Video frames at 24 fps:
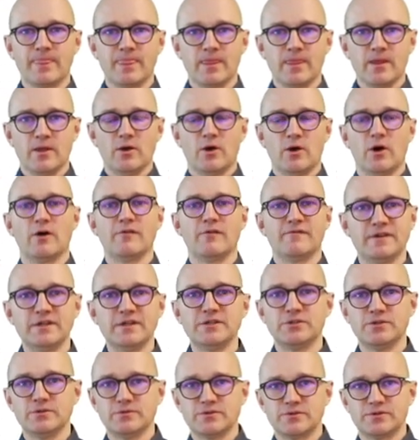of
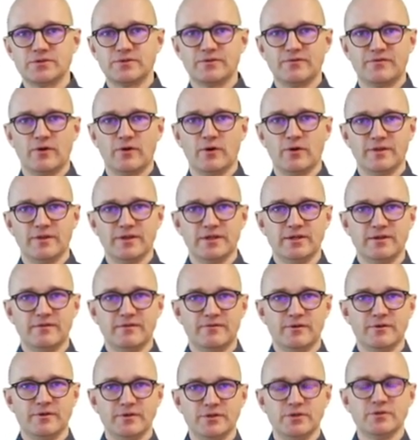issues for the
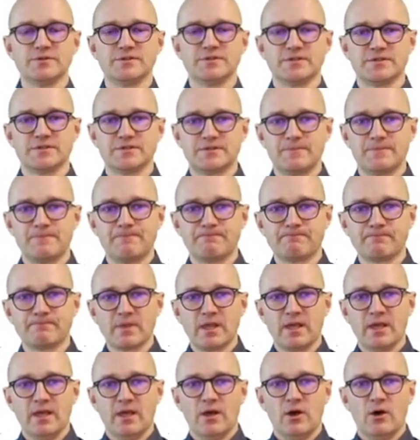users.
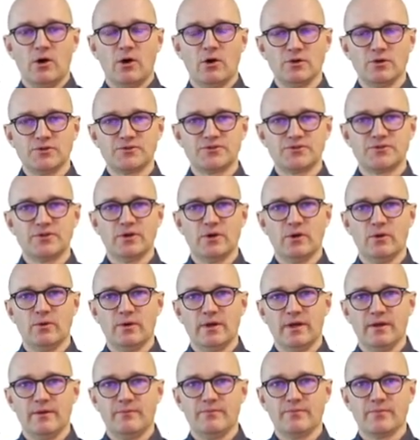Also,
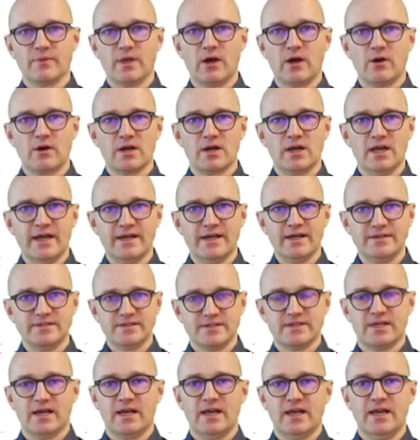our clients
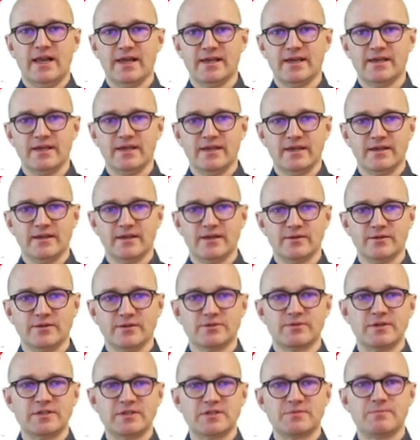are lacking
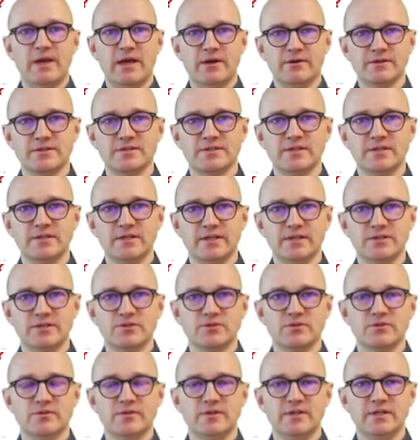transparency
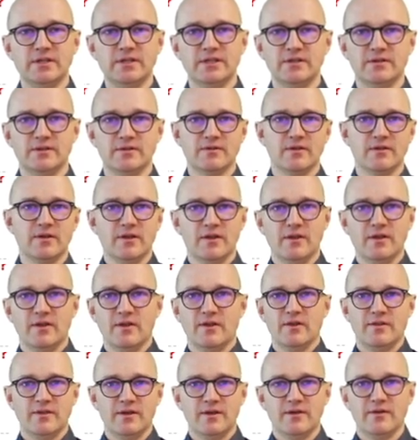into the
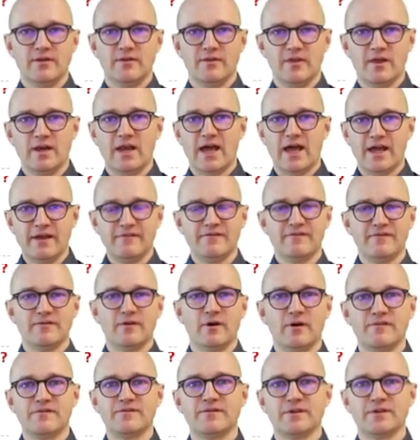life
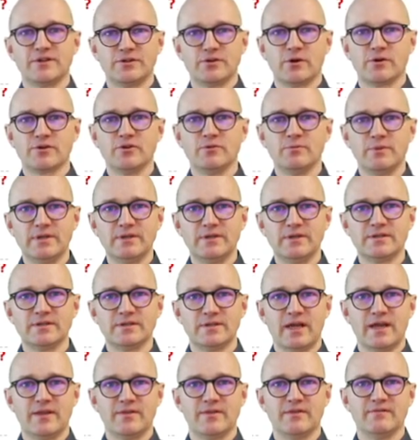of a document
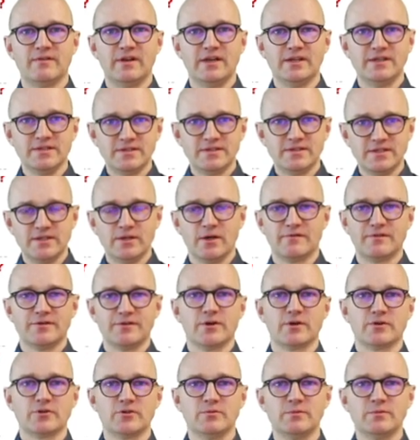and the validity of a
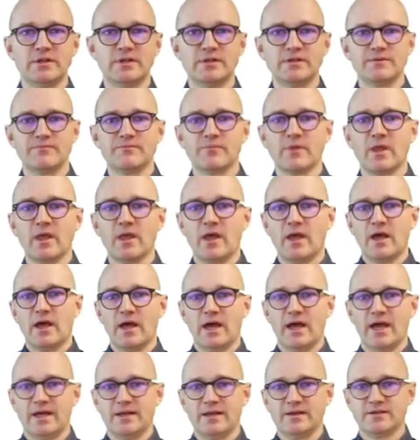document.
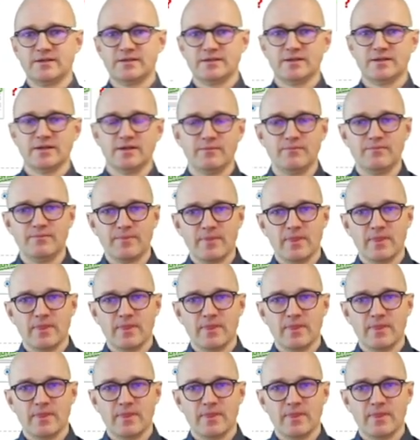And